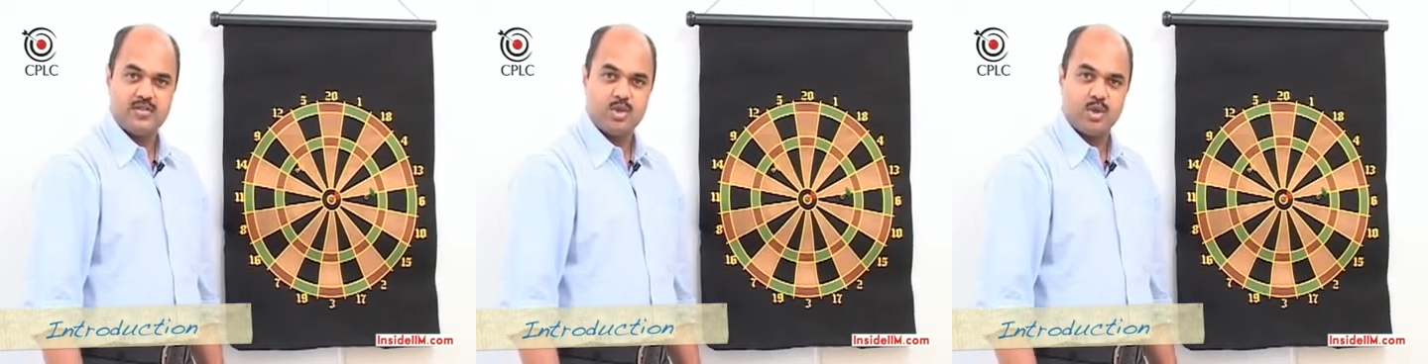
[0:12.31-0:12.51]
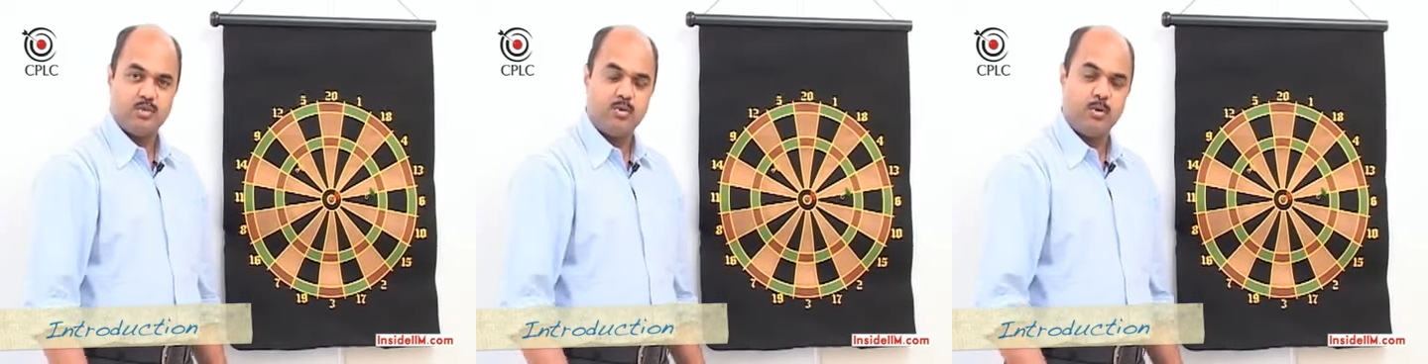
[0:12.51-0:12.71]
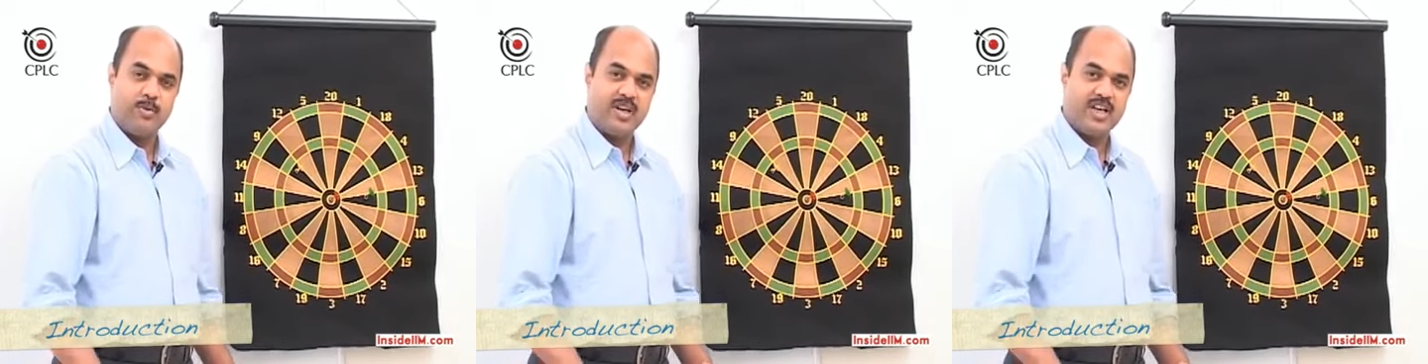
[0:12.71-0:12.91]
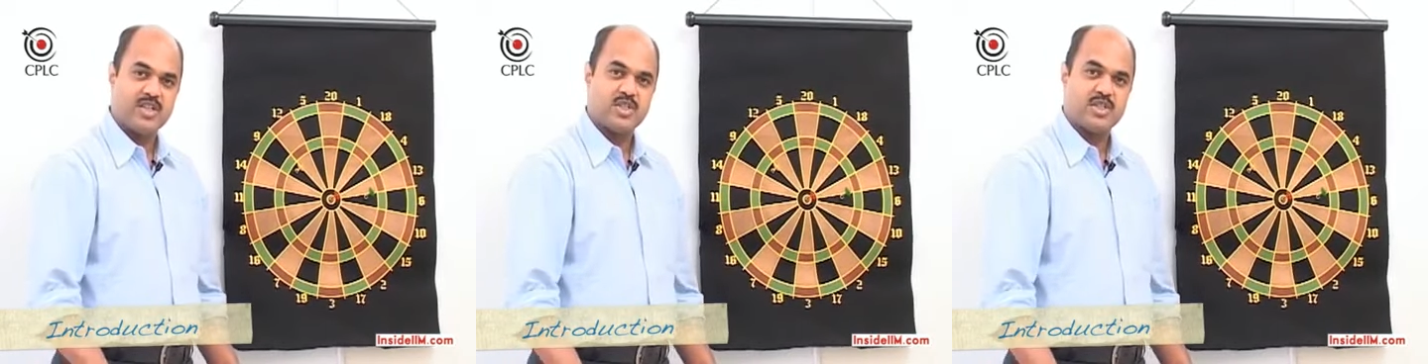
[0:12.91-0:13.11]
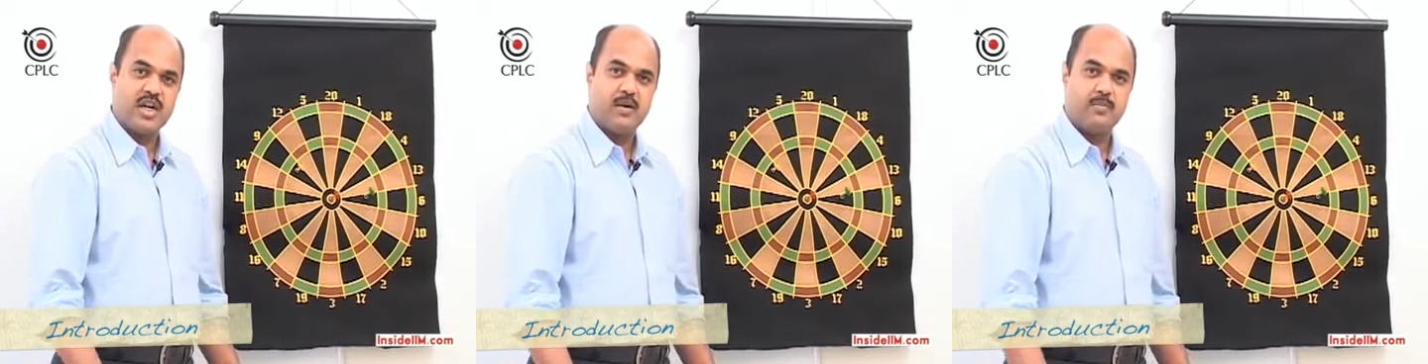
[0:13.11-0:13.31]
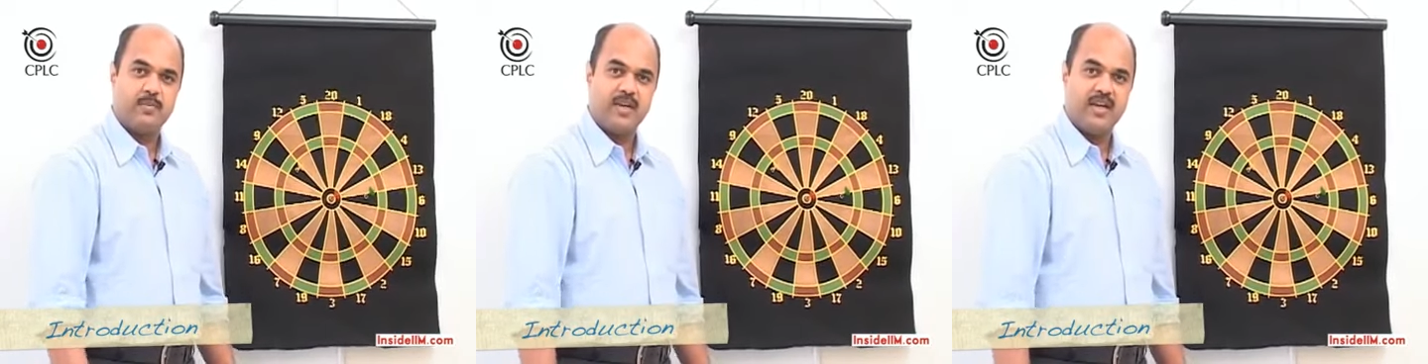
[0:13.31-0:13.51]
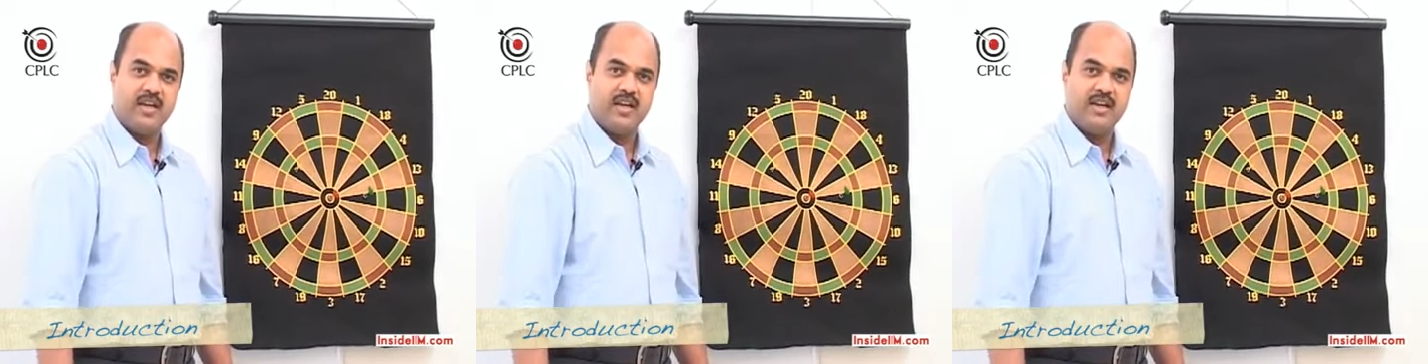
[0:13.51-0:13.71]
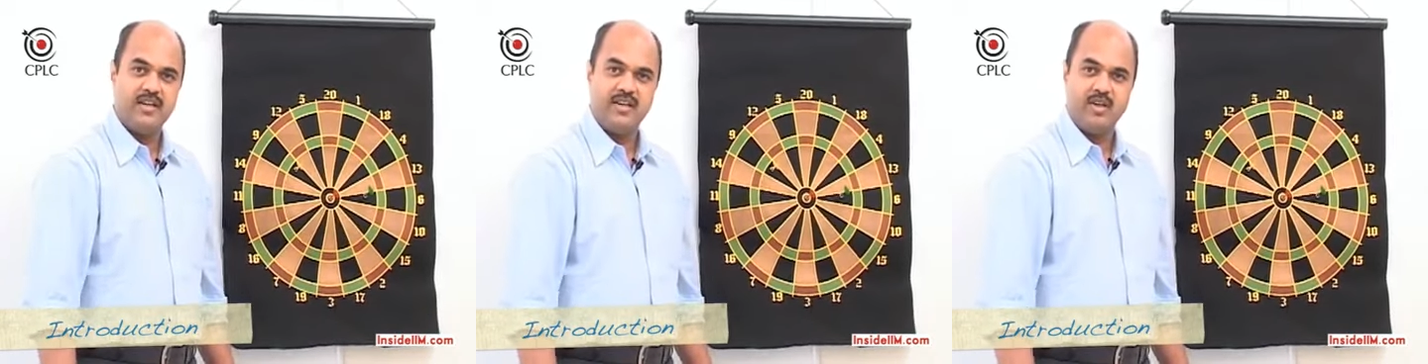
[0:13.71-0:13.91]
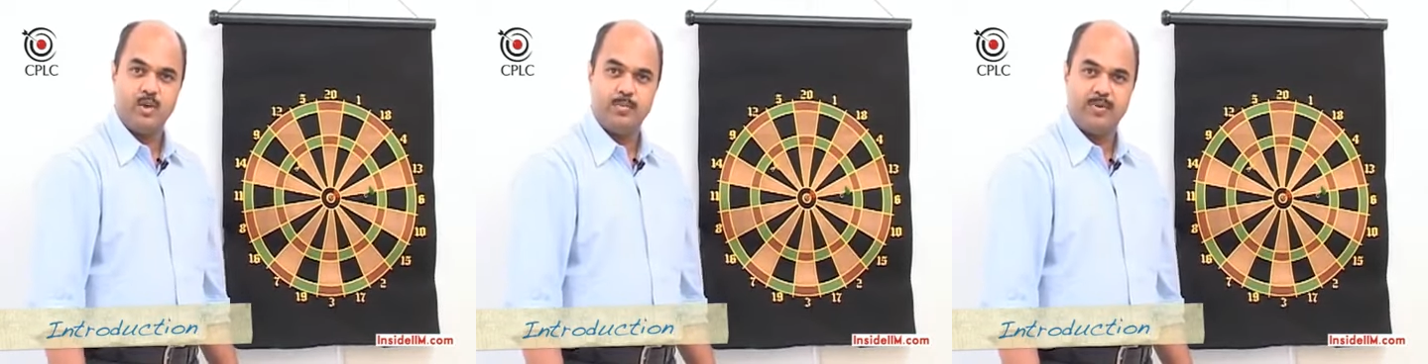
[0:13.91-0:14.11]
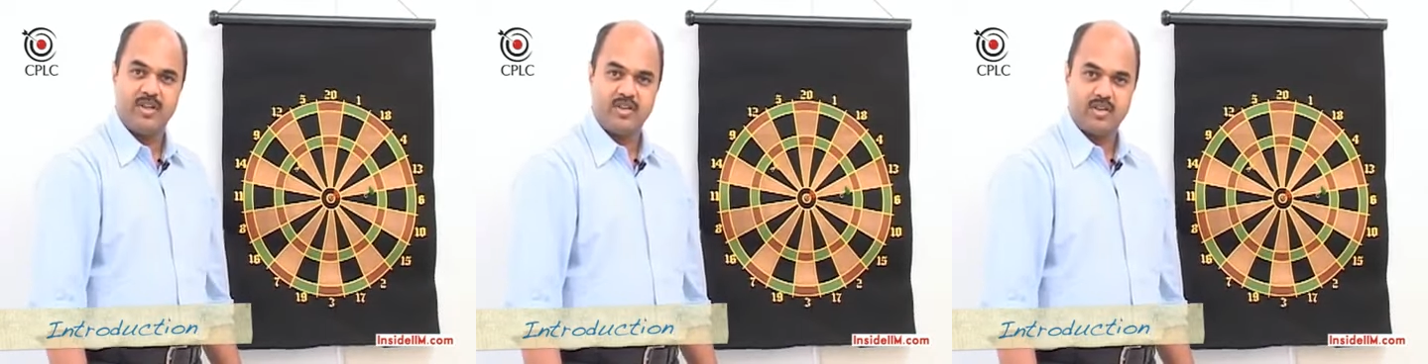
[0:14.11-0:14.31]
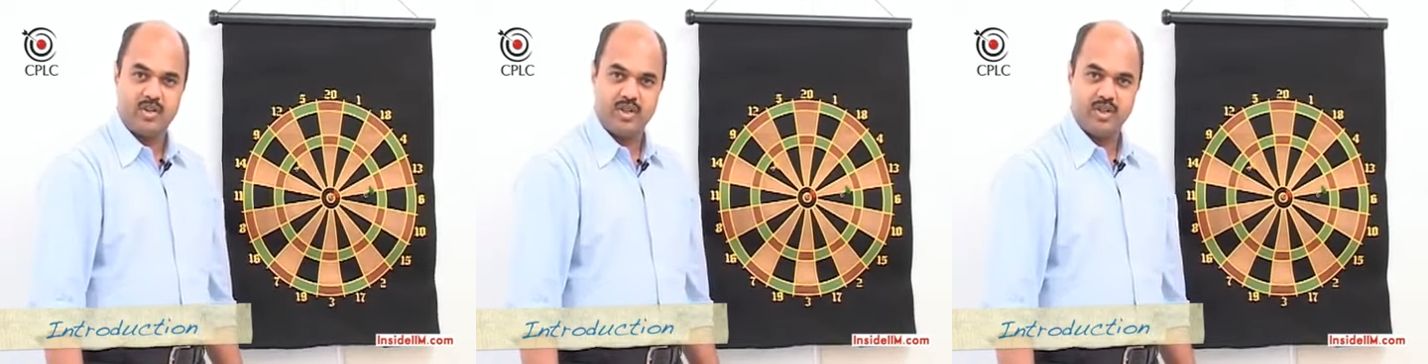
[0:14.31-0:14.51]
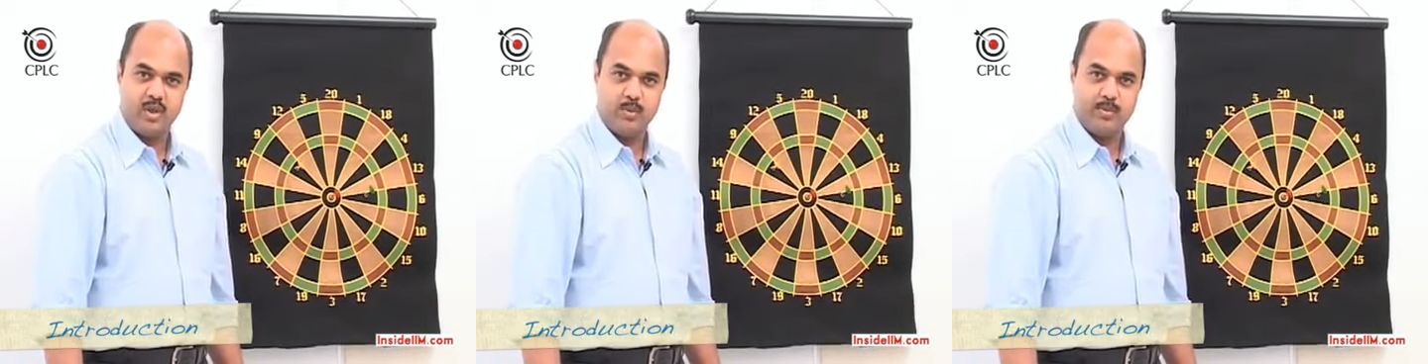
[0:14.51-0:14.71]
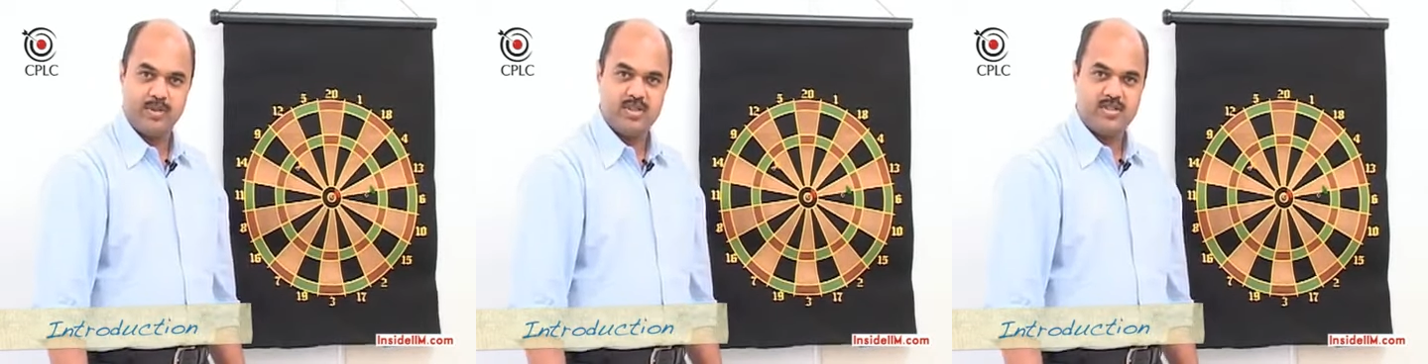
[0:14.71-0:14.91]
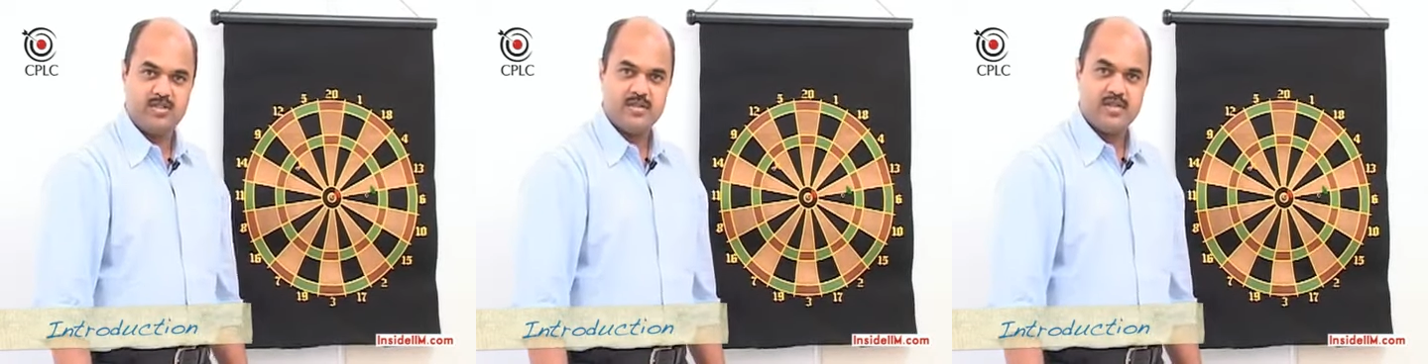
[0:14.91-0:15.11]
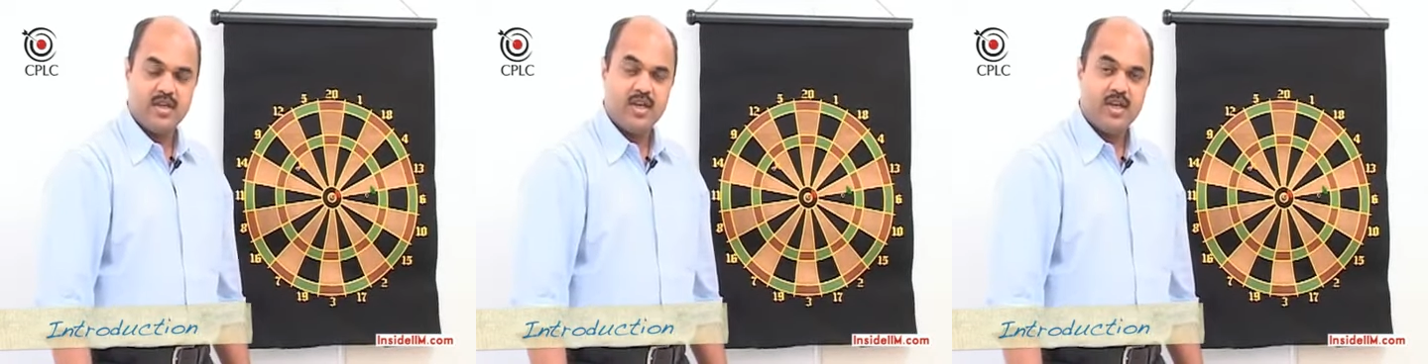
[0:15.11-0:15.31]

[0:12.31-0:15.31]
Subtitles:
So the moment I start playing, I need to pay 30 rupees.